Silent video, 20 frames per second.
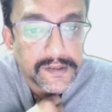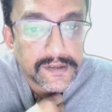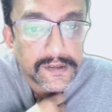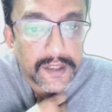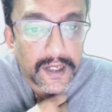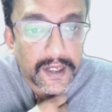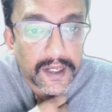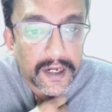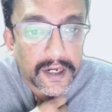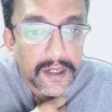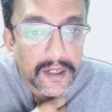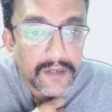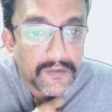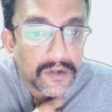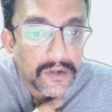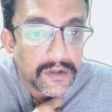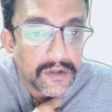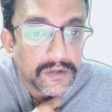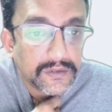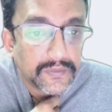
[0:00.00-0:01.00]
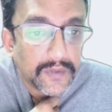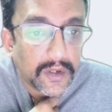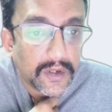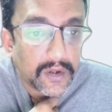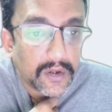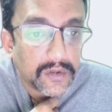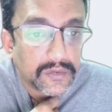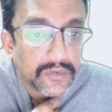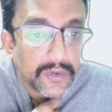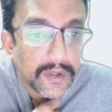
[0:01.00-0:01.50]
era rewards will
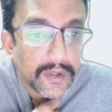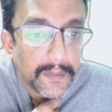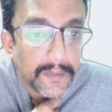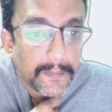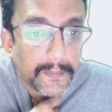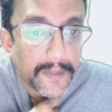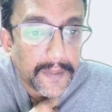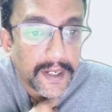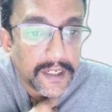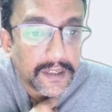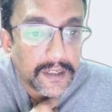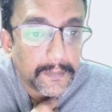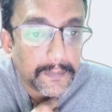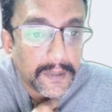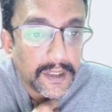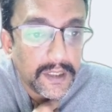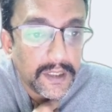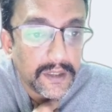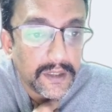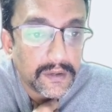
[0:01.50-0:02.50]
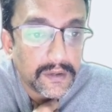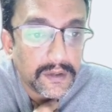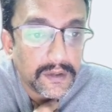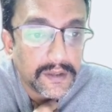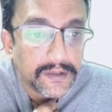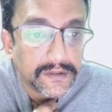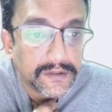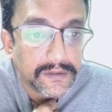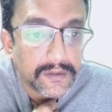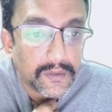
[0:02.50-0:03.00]
also impact many
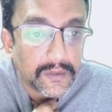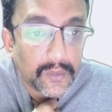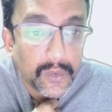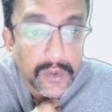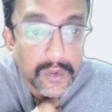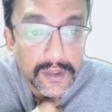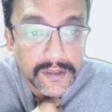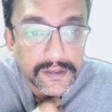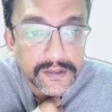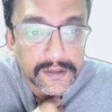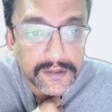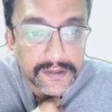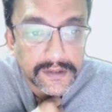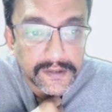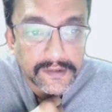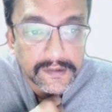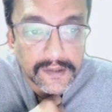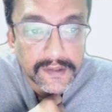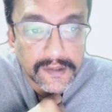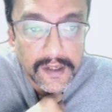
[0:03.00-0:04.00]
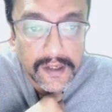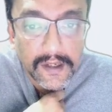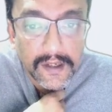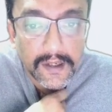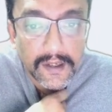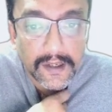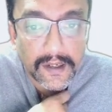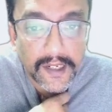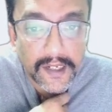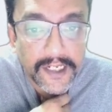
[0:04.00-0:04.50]
old journeys.
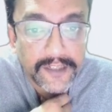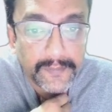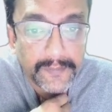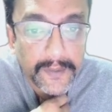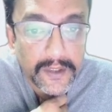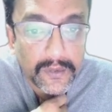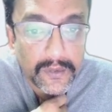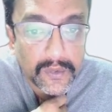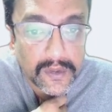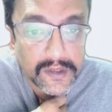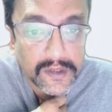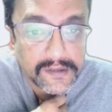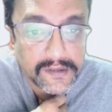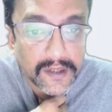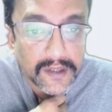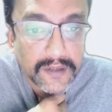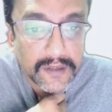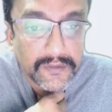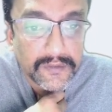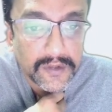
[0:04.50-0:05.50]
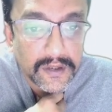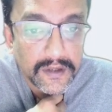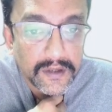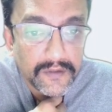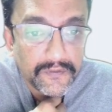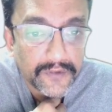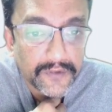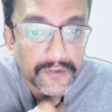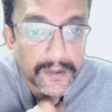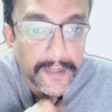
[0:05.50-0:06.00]
Lightspeed tokens are rewarded
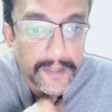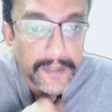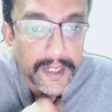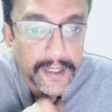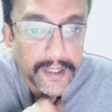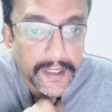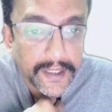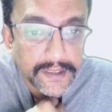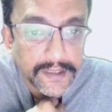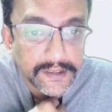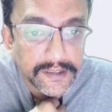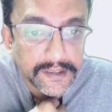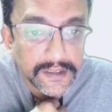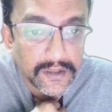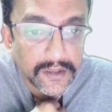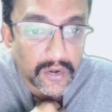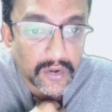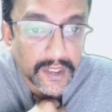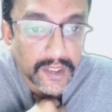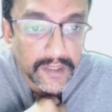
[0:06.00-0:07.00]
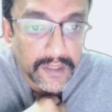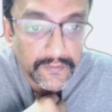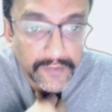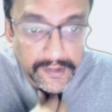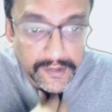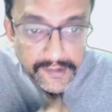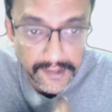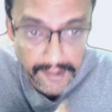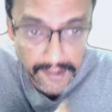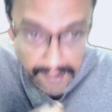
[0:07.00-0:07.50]
from engaging or
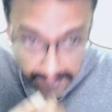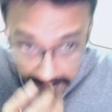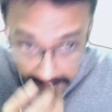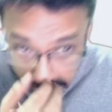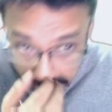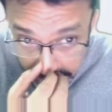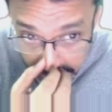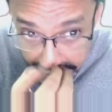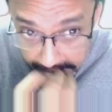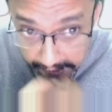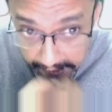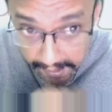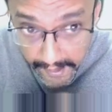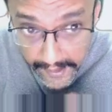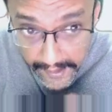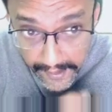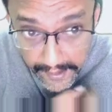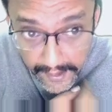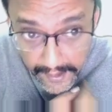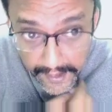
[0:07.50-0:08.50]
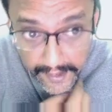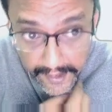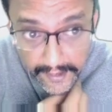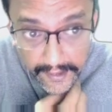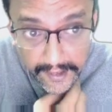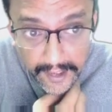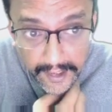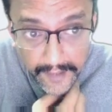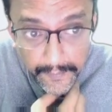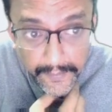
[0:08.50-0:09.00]
investing in the era and
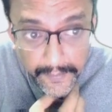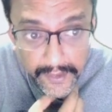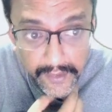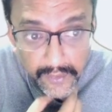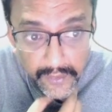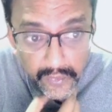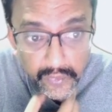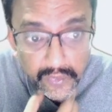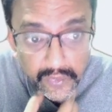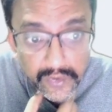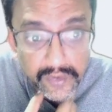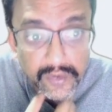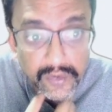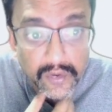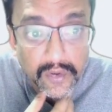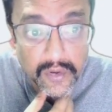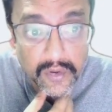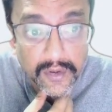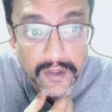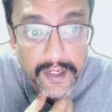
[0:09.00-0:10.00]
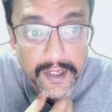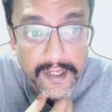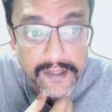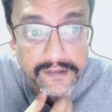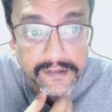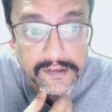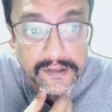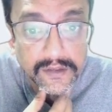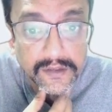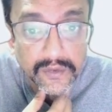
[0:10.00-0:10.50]
can be used on legacy
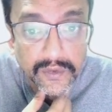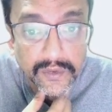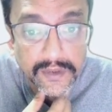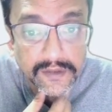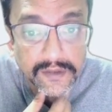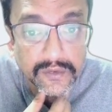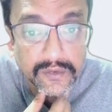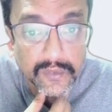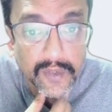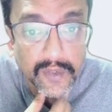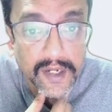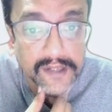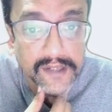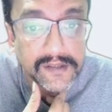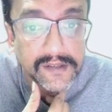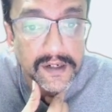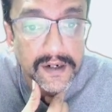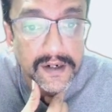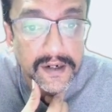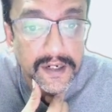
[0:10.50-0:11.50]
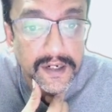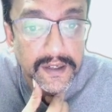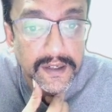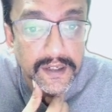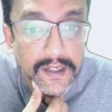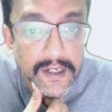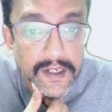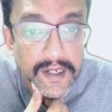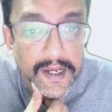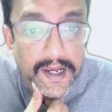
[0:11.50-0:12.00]
units to accelerate
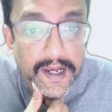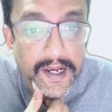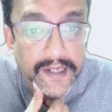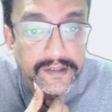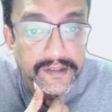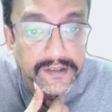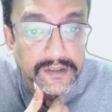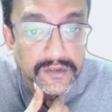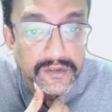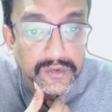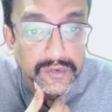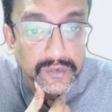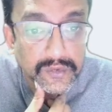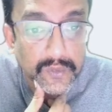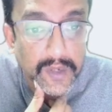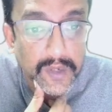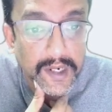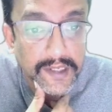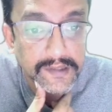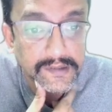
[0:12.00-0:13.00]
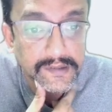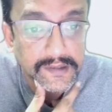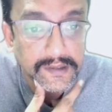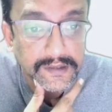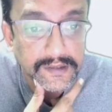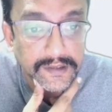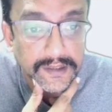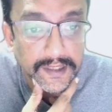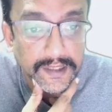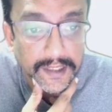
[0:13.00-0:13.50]
access to squads and
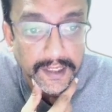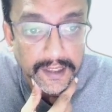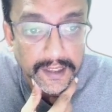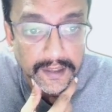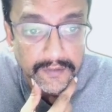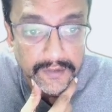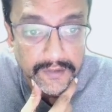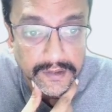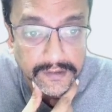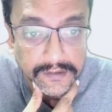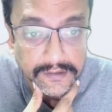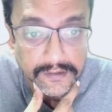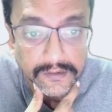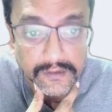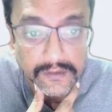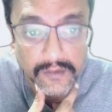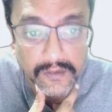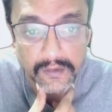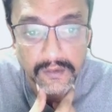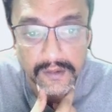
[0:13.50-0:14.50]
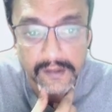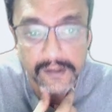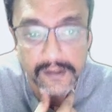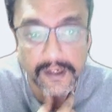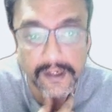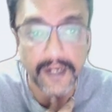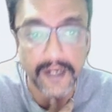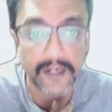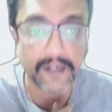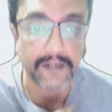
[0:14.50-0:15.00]
journey guide events.
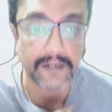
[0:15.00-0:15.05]
Great.